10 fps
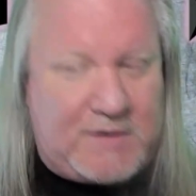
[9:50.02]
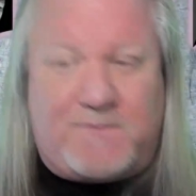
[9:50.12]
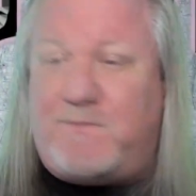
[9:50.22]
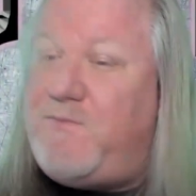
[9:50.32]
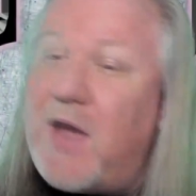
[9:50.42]

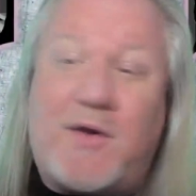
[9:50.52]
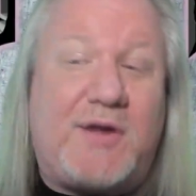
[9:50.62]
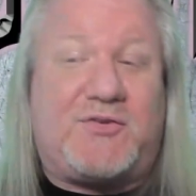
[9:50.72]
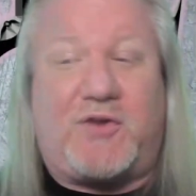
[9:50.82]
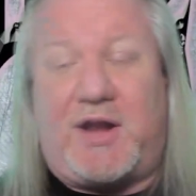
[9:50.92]

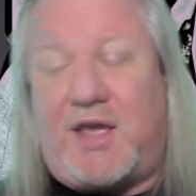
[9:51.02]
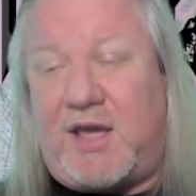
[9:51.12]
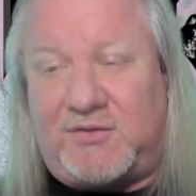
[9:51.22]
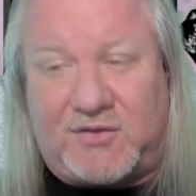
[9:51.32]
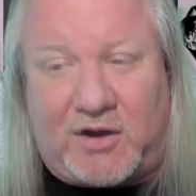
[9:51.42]
Very straight
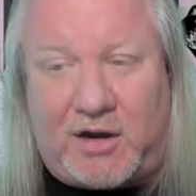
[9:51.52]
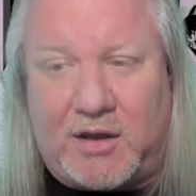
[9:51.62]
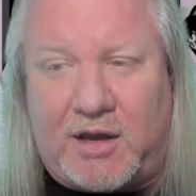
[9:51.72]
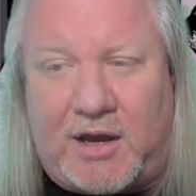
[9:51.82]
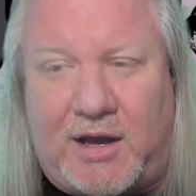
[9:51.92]
ahead song,
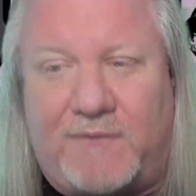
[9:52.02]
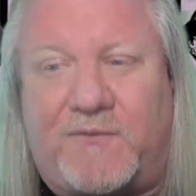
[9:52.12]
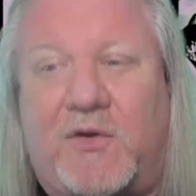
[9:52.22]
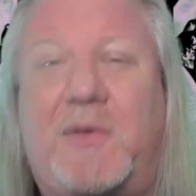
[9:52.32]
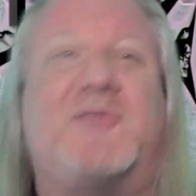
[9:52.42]

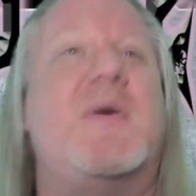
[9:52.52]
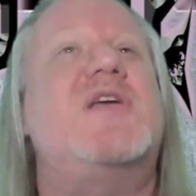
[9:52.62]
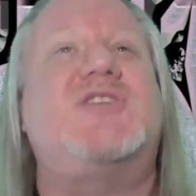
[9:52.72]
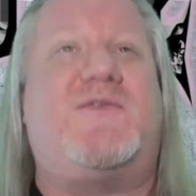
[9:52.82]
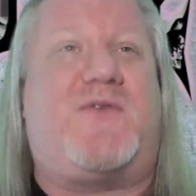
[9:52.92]

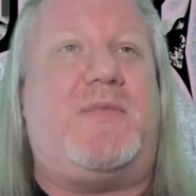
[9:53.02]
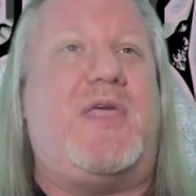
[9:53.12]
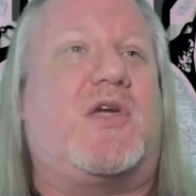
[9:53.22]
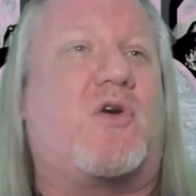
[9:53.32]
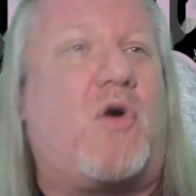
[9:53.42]
especially from
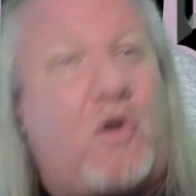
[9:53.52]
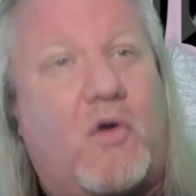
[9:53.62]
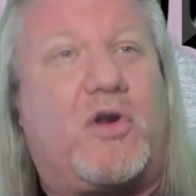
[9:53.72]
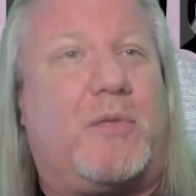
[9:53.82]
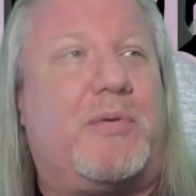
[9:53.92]
the
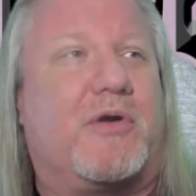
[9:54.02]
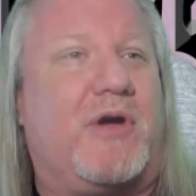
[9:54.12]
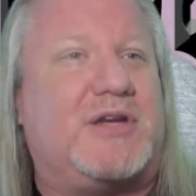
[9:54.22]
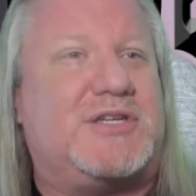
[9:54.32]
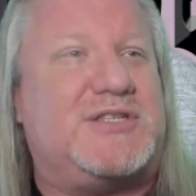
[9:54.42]
chordal
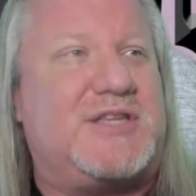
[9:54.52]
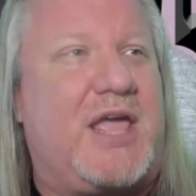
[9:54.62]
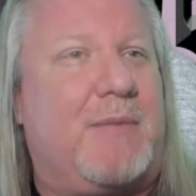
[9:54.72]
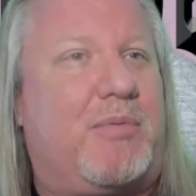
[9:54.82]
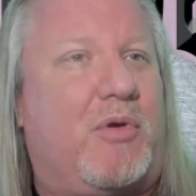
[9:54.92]
progression
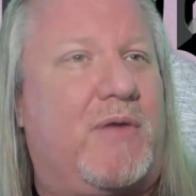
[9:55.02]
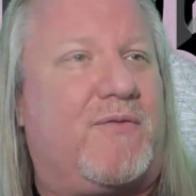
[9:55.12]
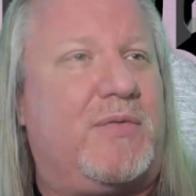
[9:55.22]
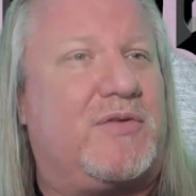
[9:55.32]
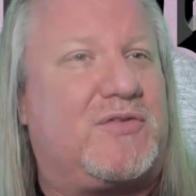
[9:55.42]
standpoint,
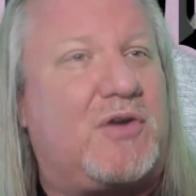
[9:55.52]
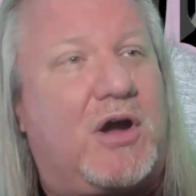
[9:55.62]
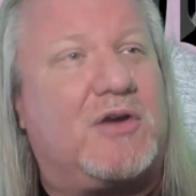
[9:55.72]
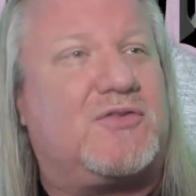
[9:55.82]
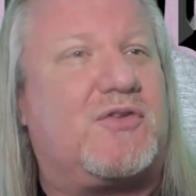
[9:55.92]
from the
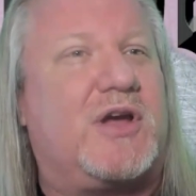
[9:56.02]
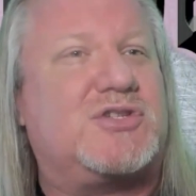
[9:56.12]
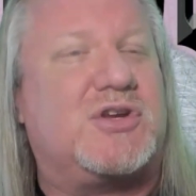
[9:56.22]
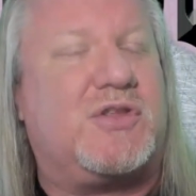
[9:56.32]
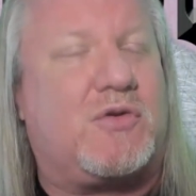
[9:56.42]
song
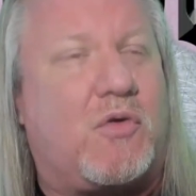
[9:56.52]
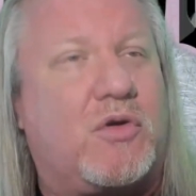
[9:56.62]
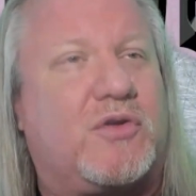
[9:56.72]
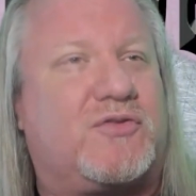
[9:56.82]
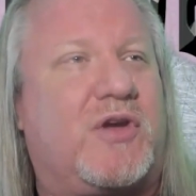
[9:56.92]
structure, the
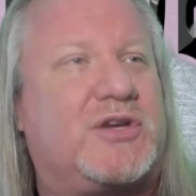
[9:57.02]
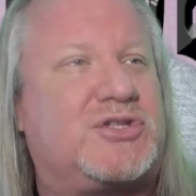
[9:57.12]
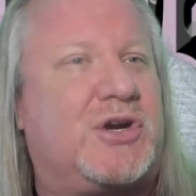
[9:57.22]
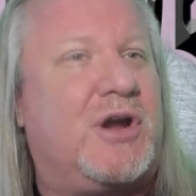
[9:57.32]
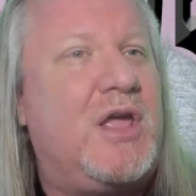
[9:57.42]
chordal
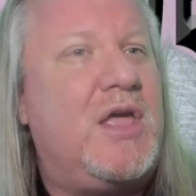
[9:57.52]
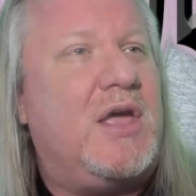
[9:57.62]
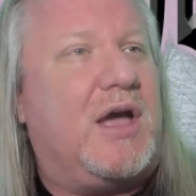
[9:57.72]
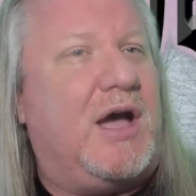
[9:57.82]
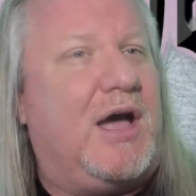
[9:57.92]
structure,
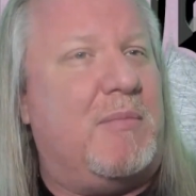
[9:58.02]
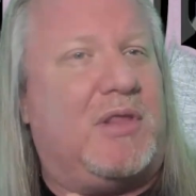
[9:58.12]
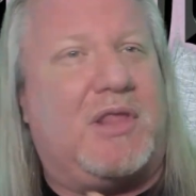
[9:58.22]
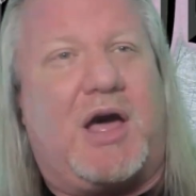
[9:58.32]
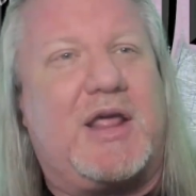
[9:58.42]

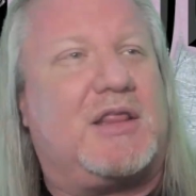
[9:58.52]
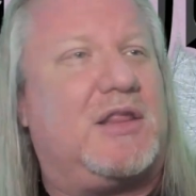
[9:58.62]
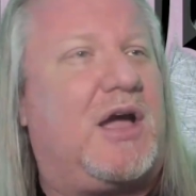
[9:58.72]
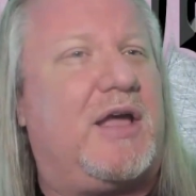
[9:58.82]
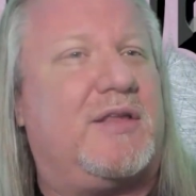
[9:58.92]
melodic
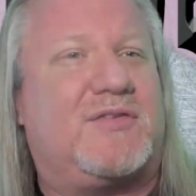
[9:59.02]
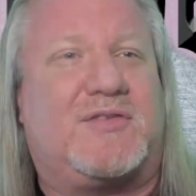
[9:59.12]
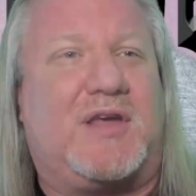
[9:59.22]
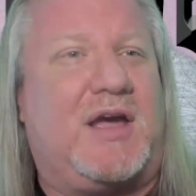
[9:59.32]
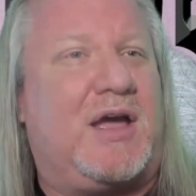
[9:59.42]

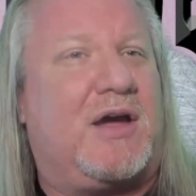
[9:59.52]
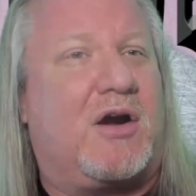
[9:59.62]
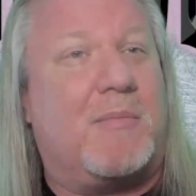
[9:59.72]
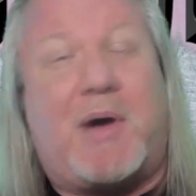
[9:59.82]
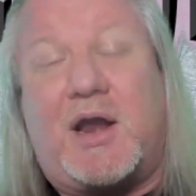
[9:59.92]
lines,
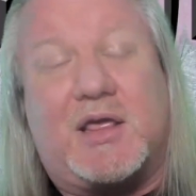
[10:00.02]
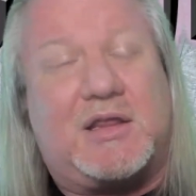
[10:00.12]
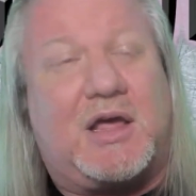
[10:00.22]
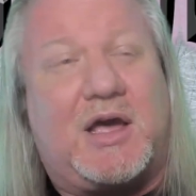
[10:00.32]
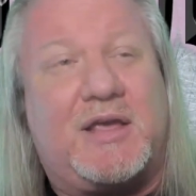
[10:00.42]
harmonic
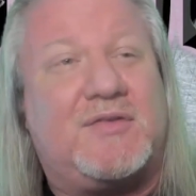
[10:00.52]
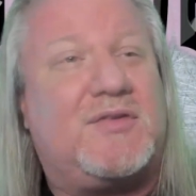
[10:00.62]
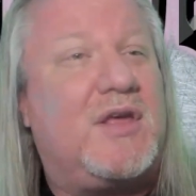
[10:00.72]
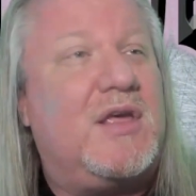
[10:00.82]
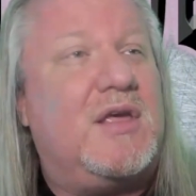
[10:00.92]

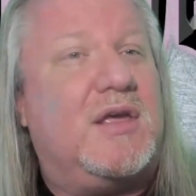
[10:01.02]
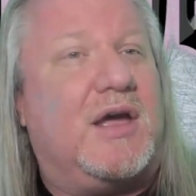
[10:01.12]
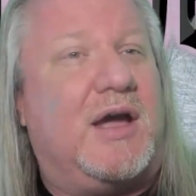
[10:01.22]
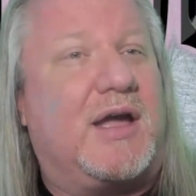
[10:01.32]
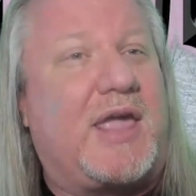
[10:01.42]
lines,
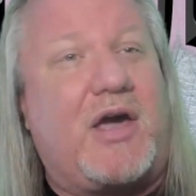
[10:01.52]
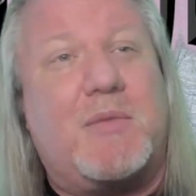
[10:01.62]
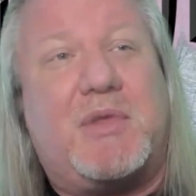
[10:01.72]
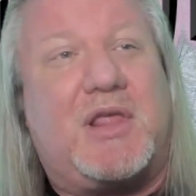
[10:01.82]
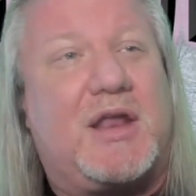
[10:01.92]

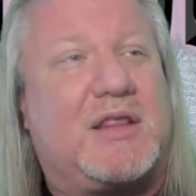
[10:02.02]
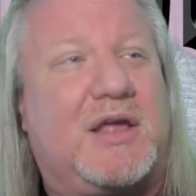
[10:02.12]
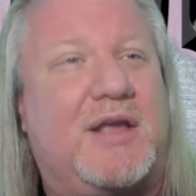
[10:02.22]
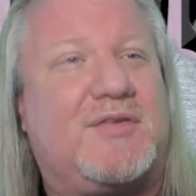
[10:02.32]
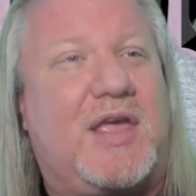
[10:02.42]
counter melodic
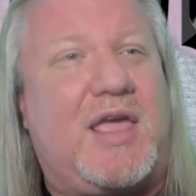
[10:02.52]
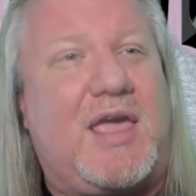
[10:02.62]
lines.